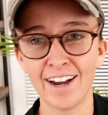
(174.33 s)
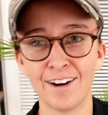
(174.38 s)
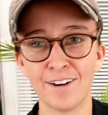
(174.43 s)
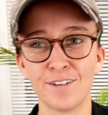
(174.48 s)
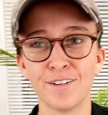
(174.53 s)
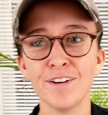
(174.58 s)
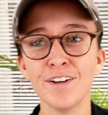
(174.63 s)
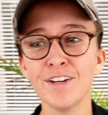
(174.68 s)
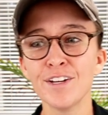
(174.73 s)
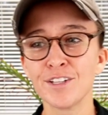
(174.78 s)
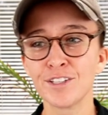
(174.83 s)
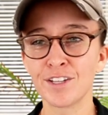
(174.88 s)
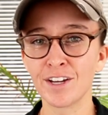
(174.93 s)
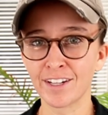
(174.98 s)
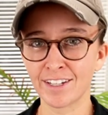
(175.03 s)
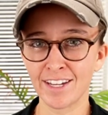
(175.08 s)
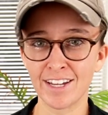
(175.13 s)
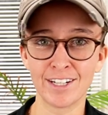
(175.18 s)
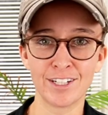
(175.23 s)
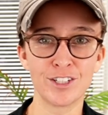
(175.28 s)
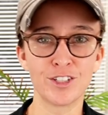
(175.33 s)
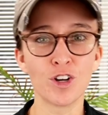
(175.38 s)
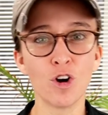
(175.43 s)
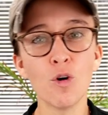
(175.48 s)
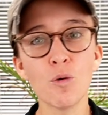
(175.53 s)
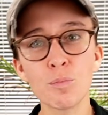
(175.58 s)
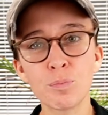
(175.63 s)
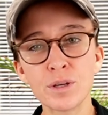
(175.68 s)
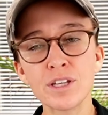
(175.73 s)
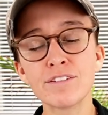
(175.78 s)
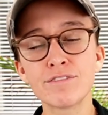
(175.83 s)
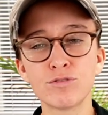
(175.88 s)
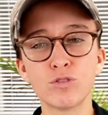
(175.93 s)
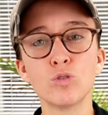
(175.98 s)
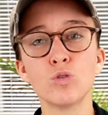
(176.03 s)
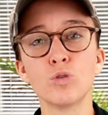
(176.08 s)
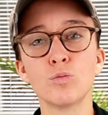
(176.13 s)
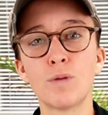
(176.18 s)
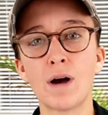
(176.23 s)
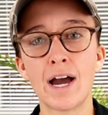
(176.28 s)
Now, again, don't be
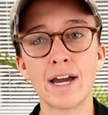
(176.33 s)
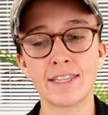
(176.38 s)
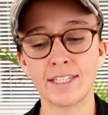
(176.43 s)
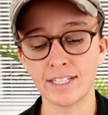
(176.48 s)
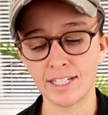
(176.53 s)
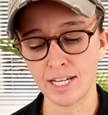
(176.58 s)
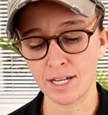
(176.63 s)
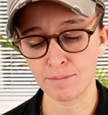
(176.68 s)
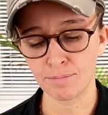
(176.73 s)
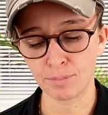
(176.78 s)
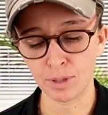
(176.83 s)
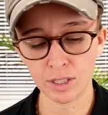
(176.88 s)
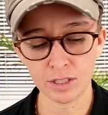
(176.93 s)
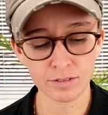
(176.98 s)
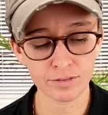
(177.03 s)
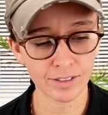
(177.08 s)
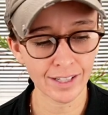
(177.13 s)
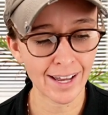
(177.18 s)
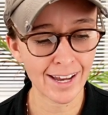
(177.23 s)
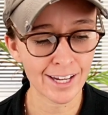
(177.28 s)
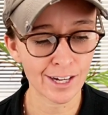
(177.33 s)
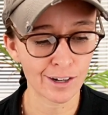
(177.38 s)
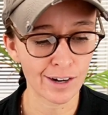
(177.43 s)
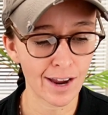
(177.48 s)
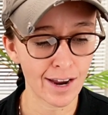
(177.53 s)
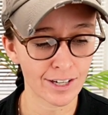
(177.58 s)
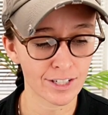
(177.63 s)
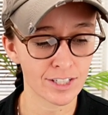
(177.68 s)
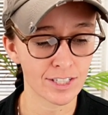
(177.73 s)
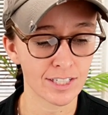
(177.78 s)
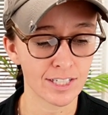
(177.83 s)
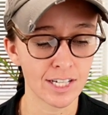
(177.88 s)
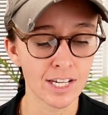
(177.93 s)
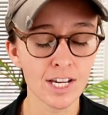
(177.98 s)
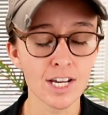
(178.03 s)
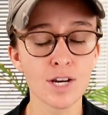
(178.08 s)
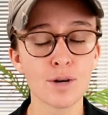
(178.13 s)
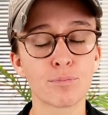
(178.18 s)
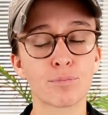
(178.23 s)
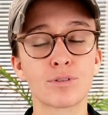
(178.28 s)
fooled by the name. Butterfly are actually
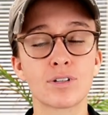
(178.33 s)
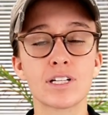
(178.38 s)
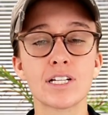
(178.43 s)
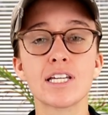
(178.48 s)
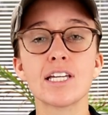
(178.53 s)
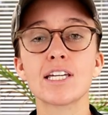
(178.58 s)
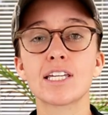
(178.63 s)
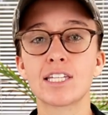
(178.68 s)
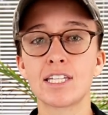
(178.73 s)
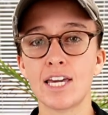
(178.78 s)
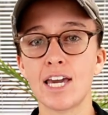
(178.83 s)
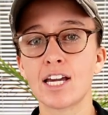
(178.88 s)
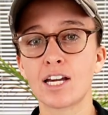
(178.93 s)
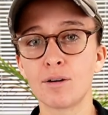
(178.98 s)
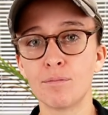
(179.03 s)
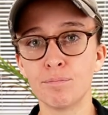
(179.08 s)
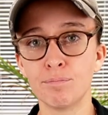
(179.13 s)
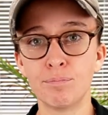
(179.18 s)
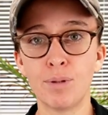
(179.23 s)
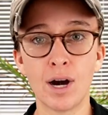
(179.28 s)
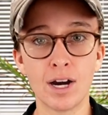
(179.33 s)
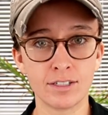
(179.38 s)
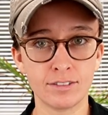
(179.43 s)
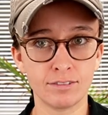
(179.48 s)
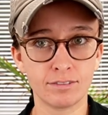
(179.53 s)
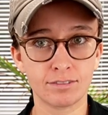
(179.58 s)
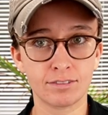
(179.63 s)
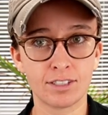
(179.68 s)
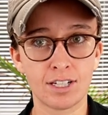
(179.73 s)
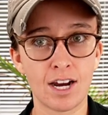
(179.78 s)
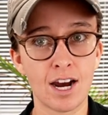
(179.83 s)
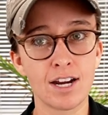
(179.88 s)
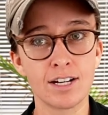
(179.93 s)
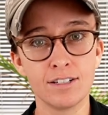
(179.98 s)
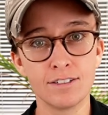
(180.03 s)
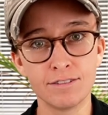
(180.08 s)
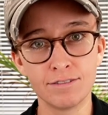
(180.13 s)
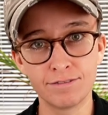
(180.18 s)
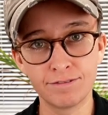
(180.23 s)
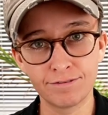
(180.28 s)
pretty kick butt kind
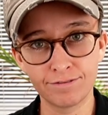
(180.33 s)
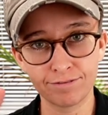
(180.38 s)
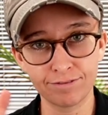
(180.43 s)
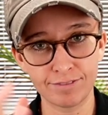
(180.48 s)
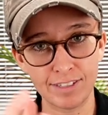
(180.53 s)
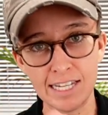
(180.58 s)
of